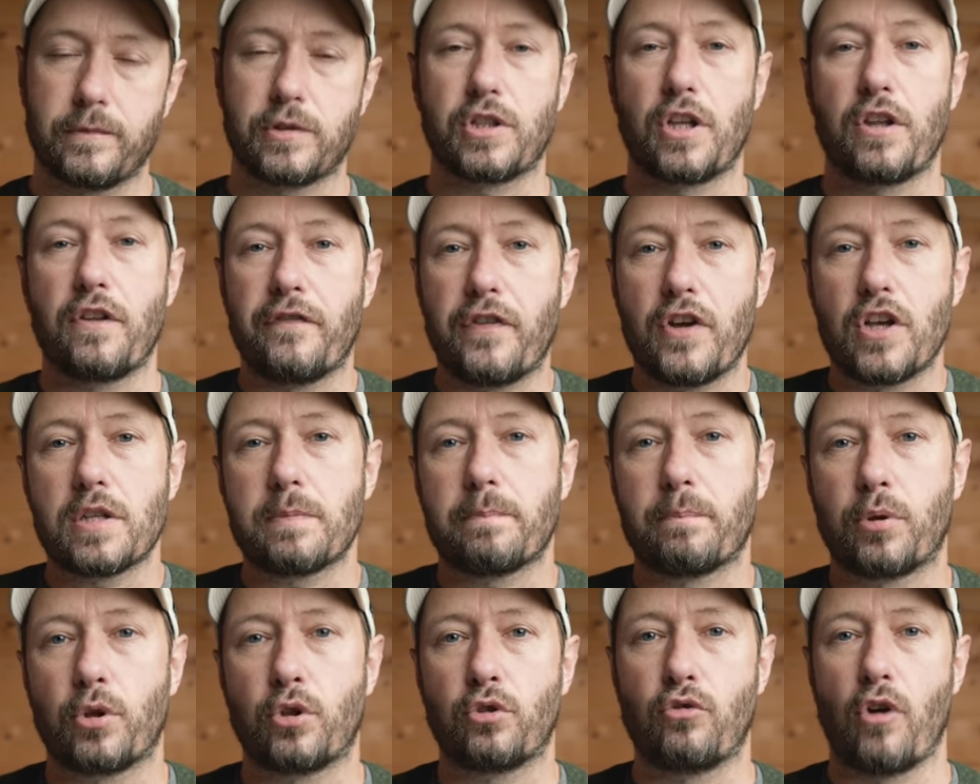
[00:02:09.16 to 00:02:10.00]
So the
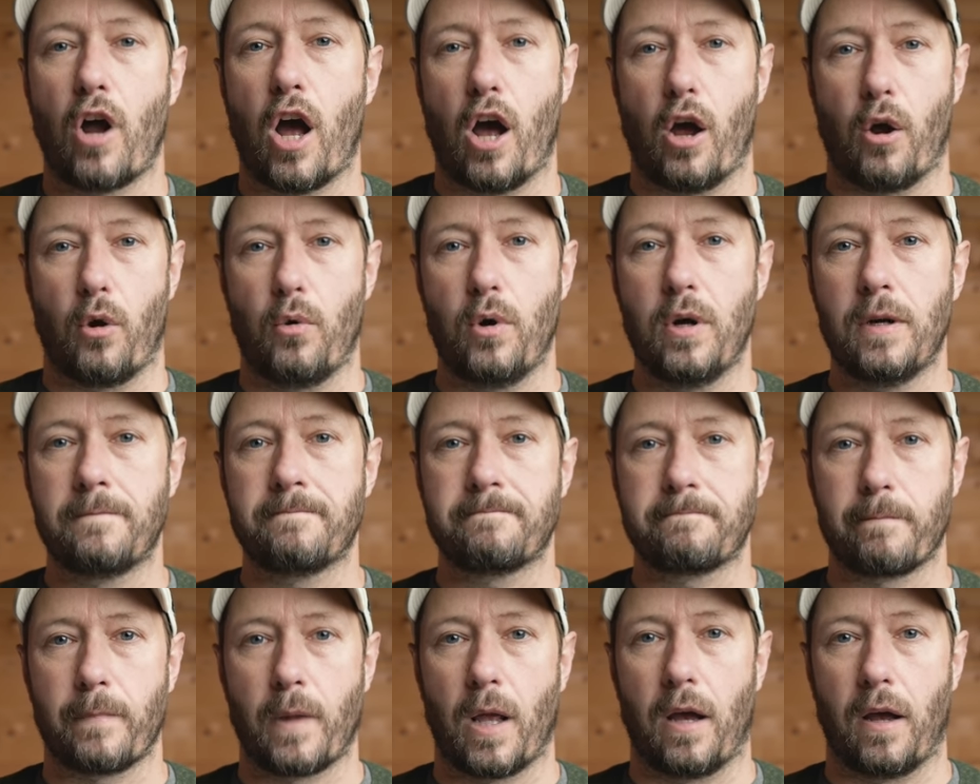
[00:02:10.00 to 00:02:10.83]
first pro
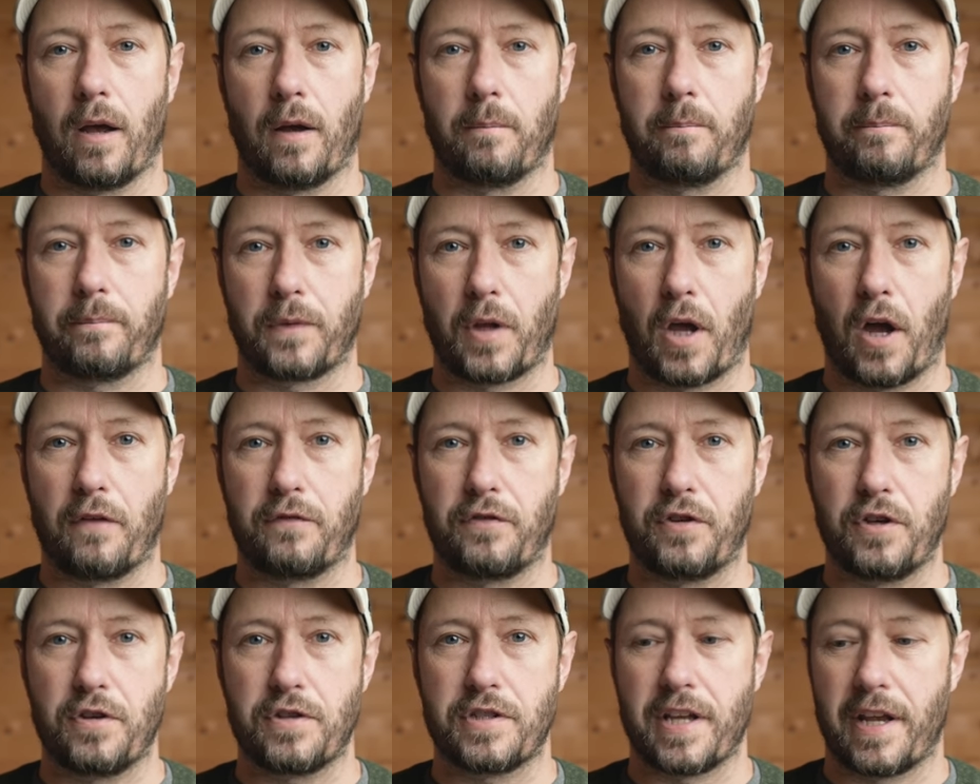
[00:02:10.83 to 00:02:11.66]
of
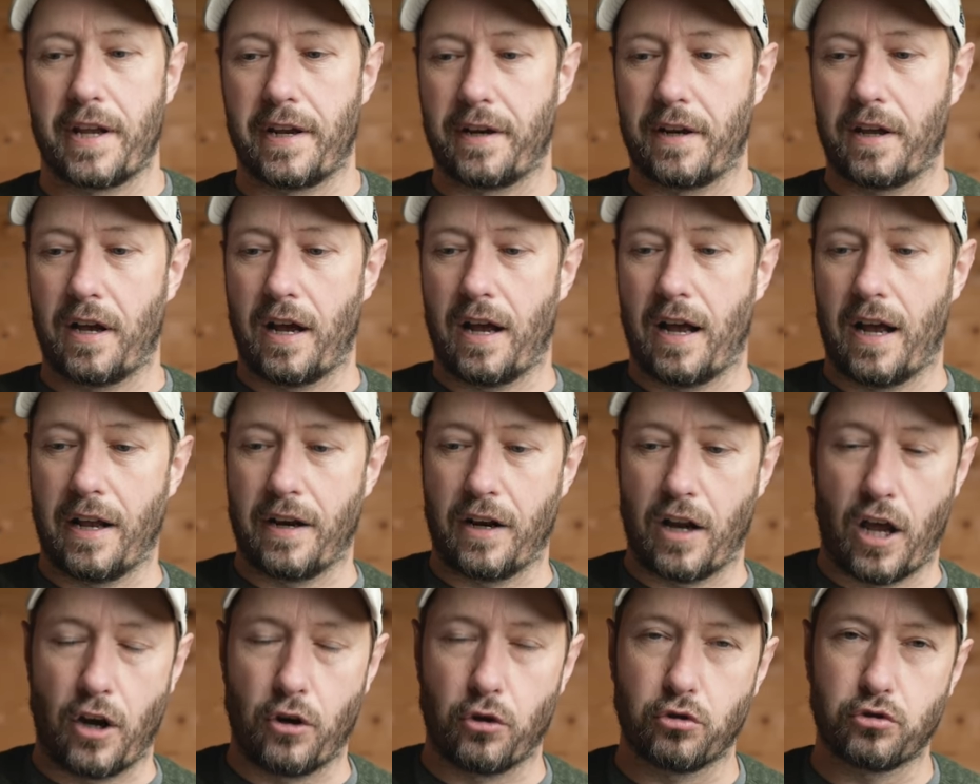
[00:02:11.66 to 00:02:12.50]
using
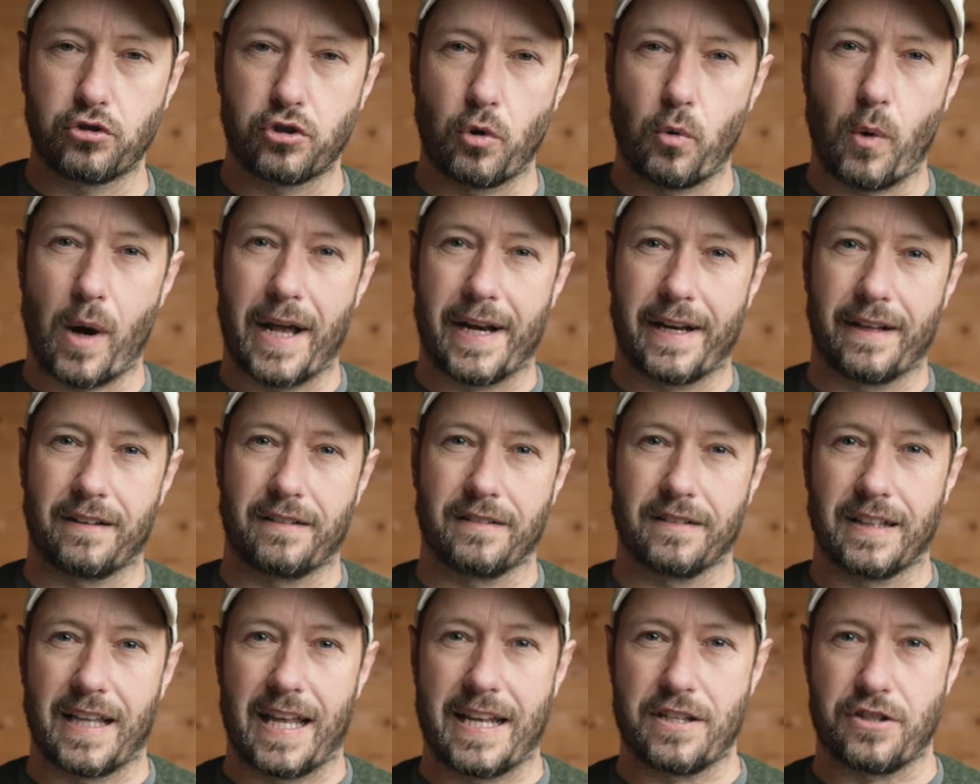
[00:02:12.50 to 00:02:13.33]
an ultra wide
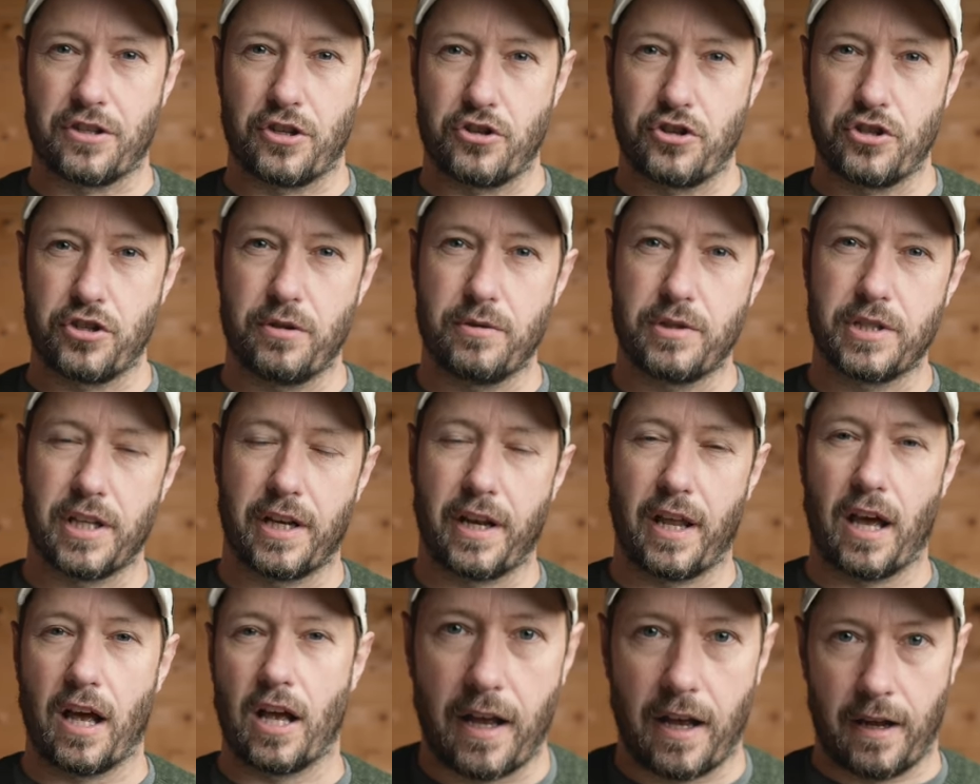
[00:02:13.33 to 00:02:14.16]
angle lens and shooting
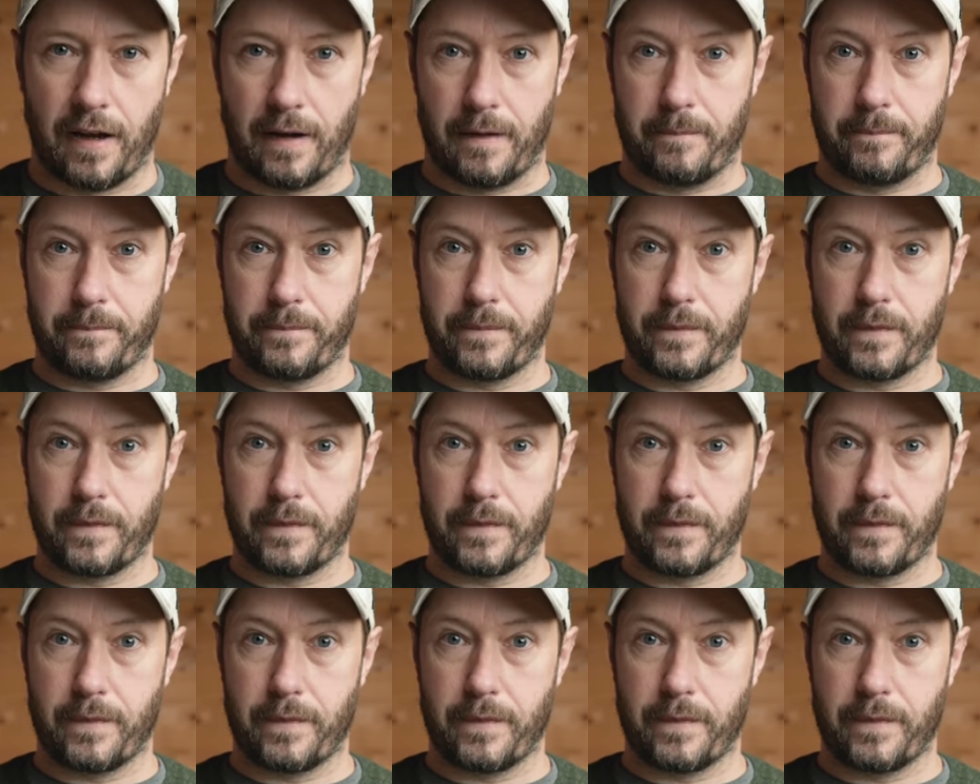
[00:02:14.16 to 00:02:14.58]
at a